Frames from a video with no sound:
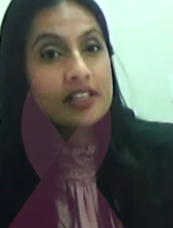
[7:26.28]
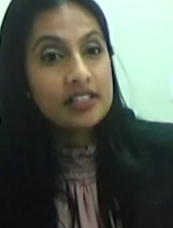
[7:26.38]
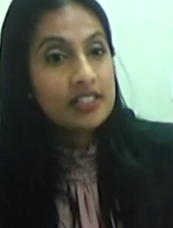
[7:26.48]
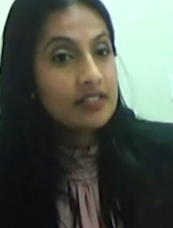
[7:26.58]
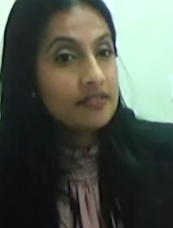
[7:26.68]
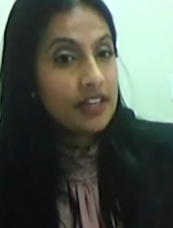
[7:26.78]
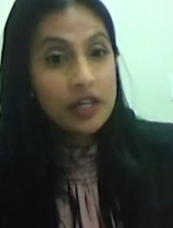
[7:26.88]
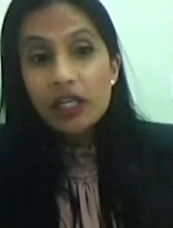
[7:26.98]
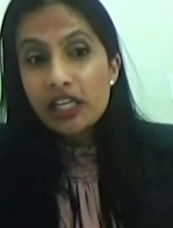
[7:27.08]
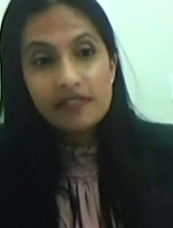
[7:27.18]
this
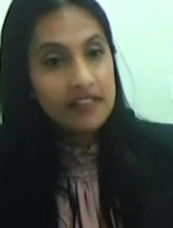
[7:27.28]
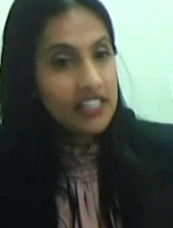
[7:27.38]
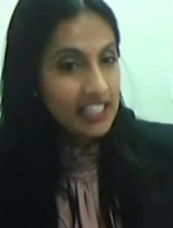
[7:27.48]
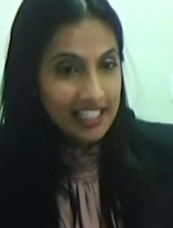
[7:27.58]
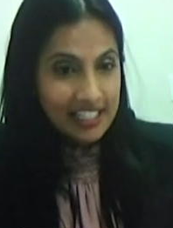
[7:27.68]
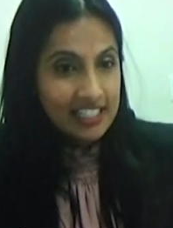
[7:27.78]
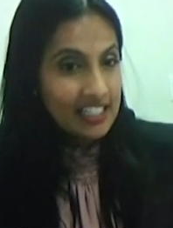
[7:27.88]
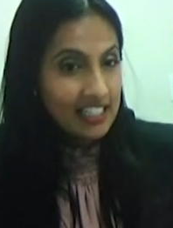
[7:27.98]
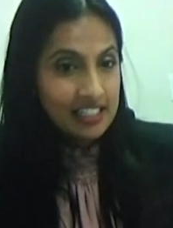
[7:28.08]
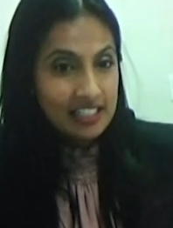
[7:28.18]
very convenient
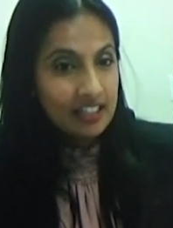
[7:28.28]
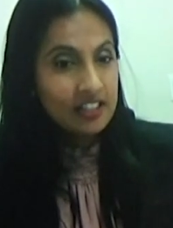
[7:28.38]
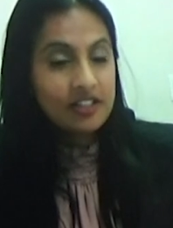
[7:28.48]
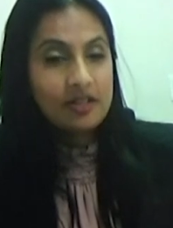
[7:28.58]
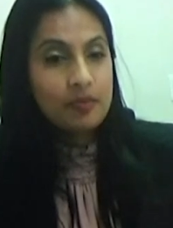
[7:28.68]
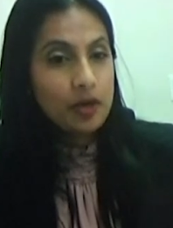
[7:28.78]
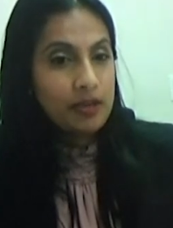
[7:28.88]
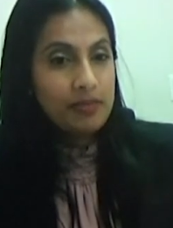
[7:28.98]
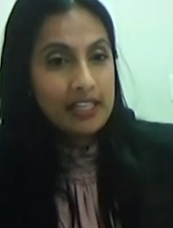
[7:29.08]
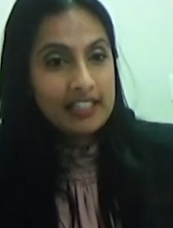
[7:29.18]
to conduct their
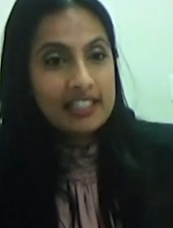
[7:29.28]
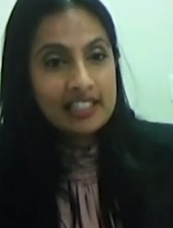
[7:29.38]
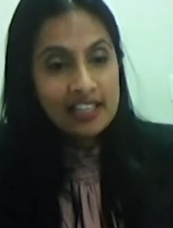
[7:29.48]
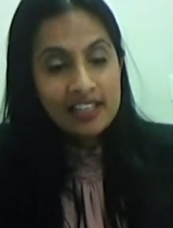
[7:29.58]
appointments.